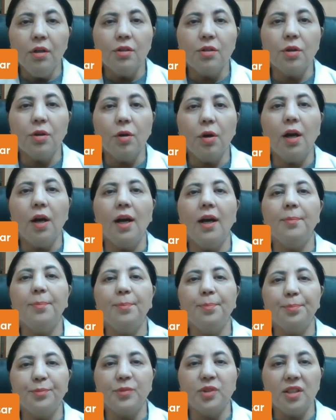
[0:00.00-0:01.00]
So,
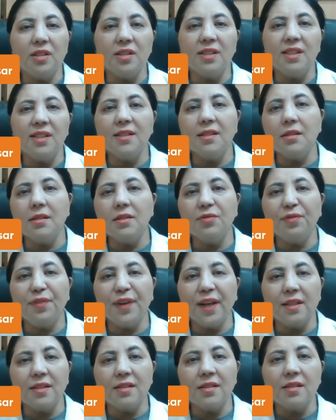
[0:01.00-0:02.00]
just as it
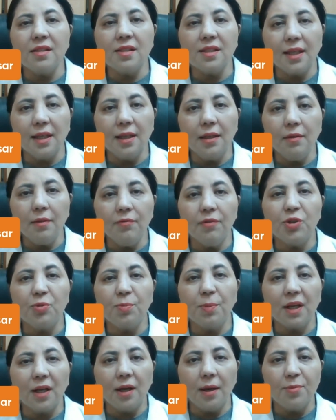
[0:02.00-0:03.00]
affects the skin,
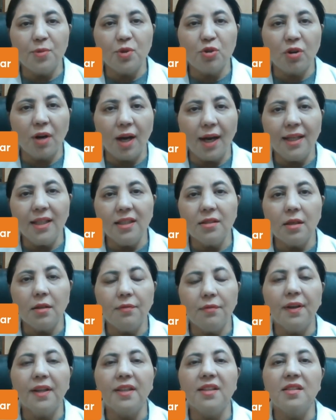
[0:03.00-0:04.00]
which becomes dry, it
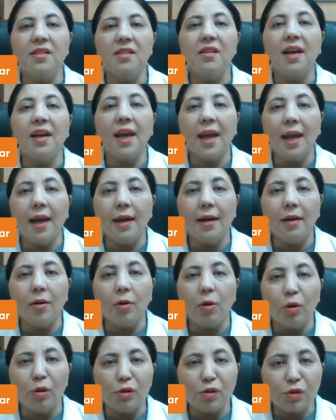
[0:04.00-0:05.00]
affects the hair
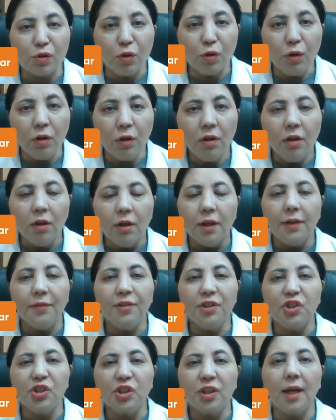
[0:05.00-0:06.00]
also,
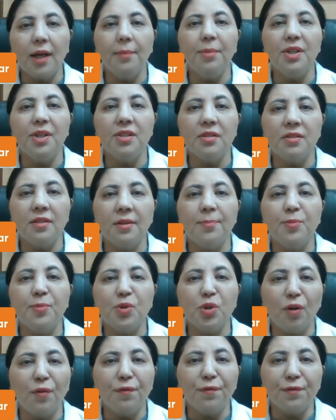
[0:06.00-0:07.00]
which can be
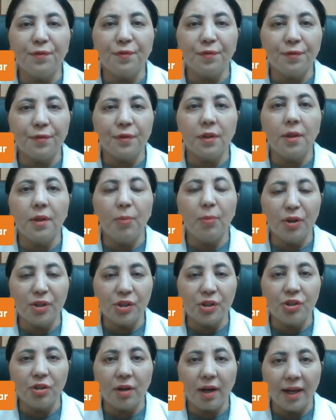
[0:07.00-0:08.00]
stripped of the
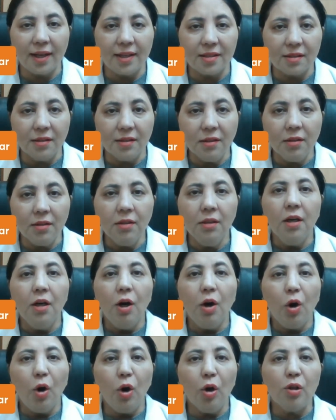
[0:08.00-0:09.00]
moisturizer.
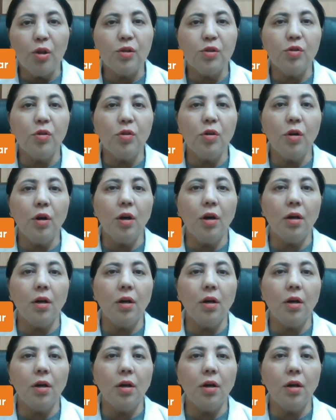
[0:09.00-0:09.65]
Also,